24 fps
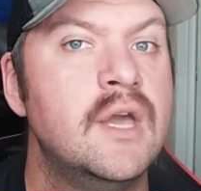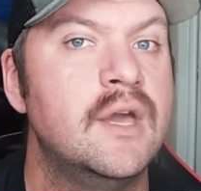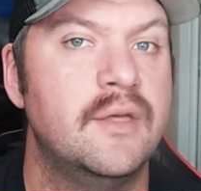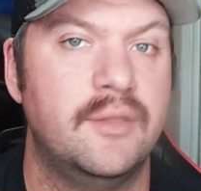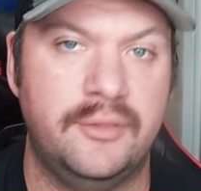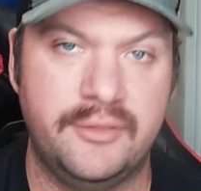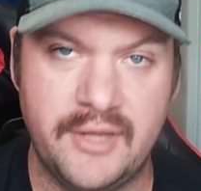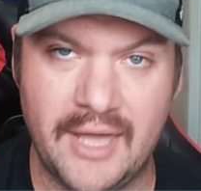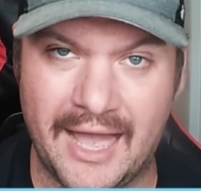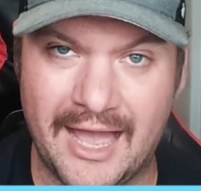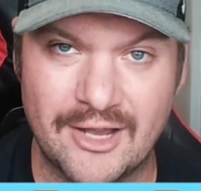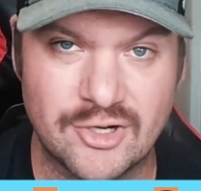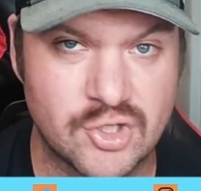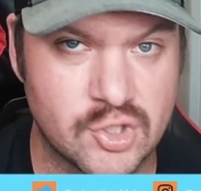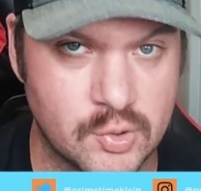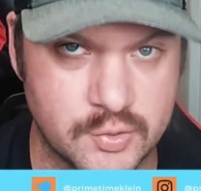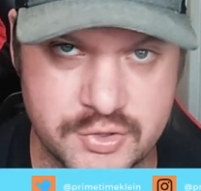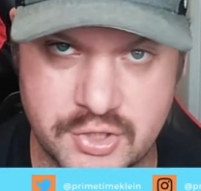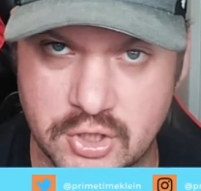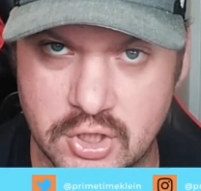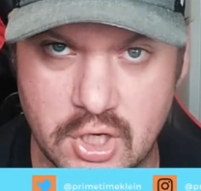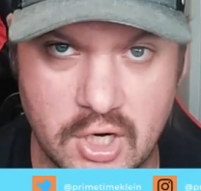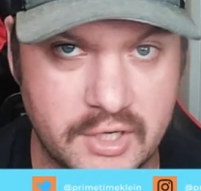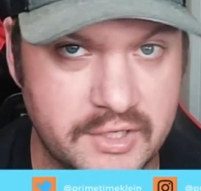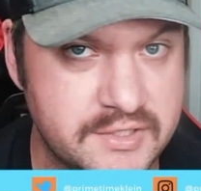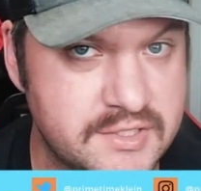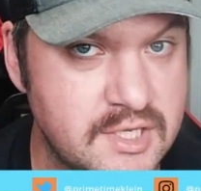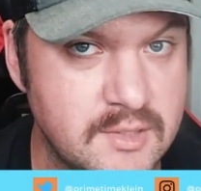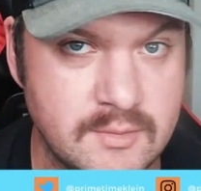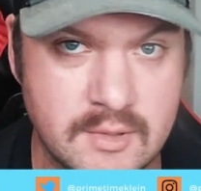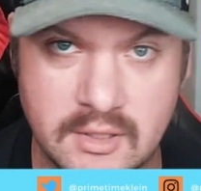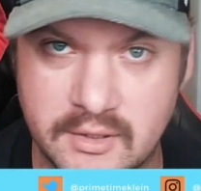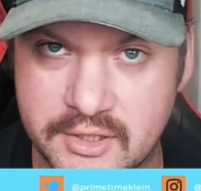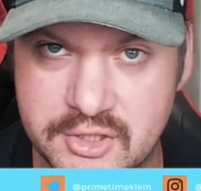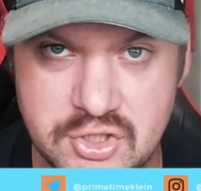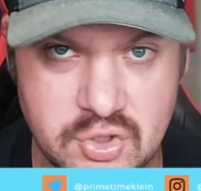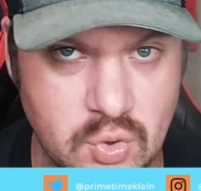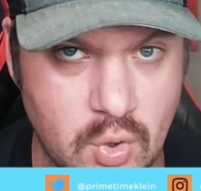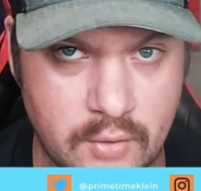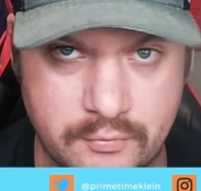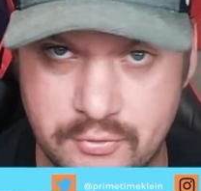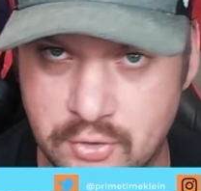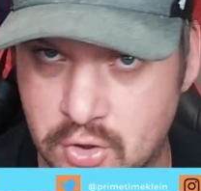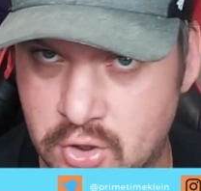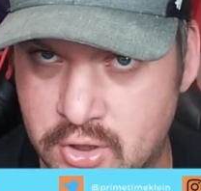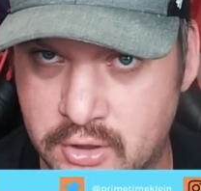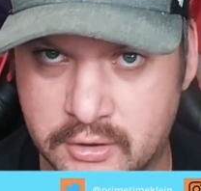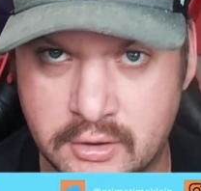The Astros are not a team that lets you off
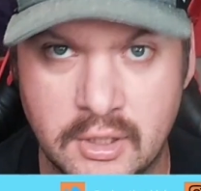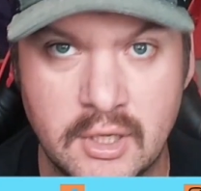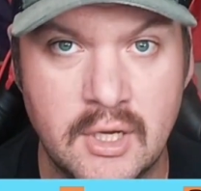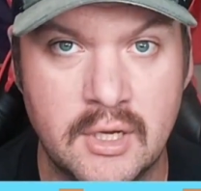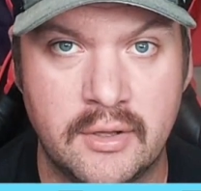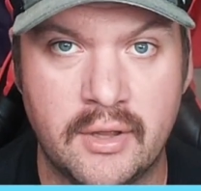the hook.